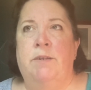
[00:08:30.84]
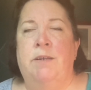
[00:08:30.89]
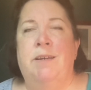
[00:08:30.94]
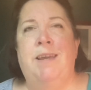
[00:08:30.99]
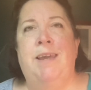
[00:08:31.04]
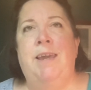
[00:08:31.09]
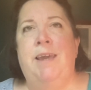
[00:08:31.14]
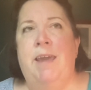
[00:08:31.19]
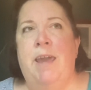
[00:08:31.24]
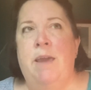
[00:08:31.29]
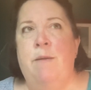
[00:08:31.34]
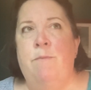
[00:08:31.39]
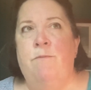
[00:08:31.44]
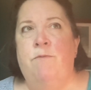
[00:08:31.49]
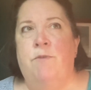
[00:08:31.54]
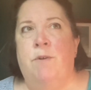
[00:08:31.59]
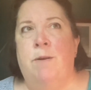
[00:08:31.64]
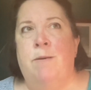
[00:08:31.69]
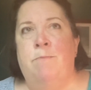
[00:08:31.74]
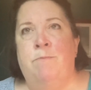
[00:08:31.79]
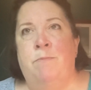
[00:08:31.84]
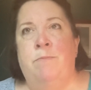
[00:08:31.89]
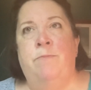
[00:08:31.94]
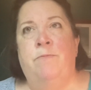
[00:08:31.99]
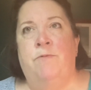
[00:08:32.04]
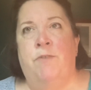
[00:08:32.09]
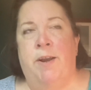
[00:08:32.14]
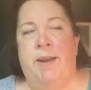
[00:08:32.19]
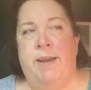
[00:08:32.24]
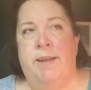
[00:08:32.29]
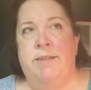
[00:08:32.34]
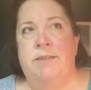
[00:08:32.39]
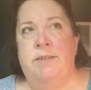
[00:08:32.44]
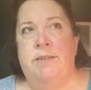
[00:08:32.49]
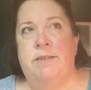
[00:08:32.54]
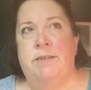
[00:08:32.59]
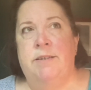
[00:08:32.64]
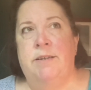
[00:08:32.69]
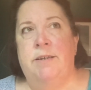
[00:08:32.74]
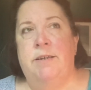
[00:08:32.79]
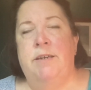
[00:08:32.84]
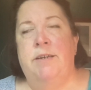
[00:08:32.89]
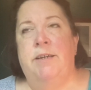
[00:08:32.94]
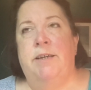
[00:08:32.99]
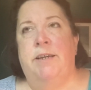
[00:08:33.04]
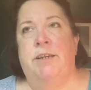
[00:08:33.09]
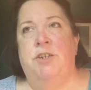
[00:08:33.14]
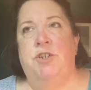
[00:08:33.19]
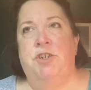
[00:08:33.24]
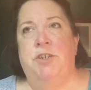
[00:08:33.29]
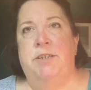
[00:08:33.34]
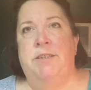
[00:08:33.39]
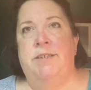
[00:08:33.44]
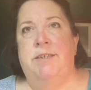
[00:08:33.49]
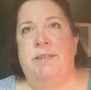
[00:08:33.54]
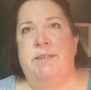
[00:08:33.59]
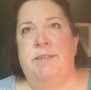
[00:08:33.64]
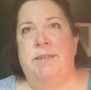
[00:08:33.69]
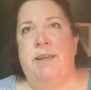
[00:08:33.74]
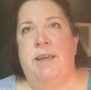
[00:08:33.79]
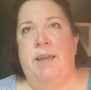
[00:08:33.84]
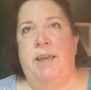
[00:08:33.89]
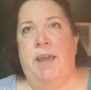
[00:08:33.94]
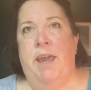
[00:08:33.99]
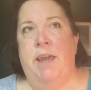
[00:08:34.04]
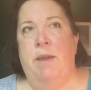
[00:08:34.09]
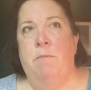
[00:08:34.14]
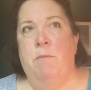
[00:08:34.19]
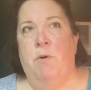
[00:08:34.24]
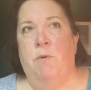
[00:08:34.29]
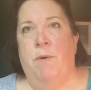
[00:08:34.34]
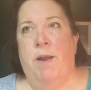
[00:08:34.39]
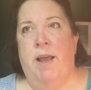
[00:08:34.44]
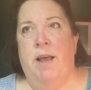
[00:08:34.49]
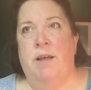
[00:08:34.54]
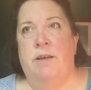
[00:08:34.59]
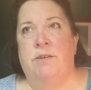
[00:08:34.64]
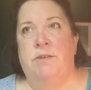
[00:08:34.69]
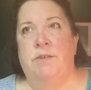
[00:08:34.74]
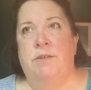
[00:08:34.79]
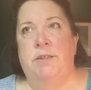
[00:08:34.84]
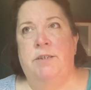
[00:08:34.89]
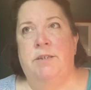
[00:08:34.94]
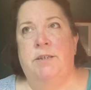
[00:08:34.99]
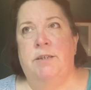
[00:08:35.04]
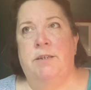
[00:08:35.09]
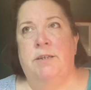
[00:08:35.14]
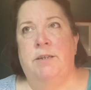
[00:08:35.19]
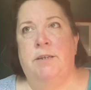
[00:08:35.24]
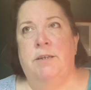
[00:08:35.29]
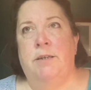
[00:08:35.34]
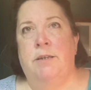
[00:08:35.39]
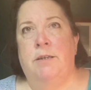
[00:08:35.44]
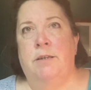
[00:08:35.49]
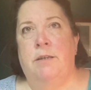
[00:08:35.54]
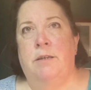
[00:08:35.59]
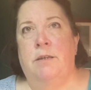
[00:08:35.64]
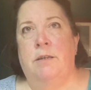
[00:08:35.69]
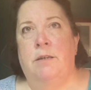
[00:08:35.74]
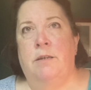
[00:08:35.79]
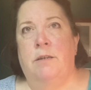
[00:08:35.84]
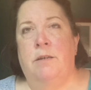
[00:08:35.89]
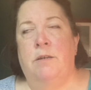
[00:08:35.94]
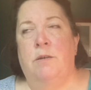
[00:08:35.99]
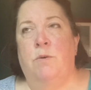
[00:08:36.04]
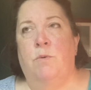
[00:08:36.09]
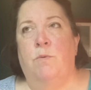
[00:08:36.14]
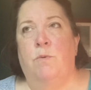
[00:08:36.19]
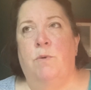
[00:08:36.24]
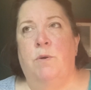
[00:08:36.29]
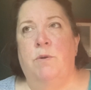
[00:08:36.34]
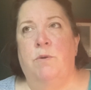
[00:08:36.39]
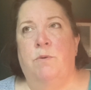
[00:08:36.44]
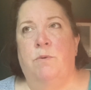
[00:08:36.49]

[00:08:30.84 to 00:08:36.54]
he came from France, and she says he came around, where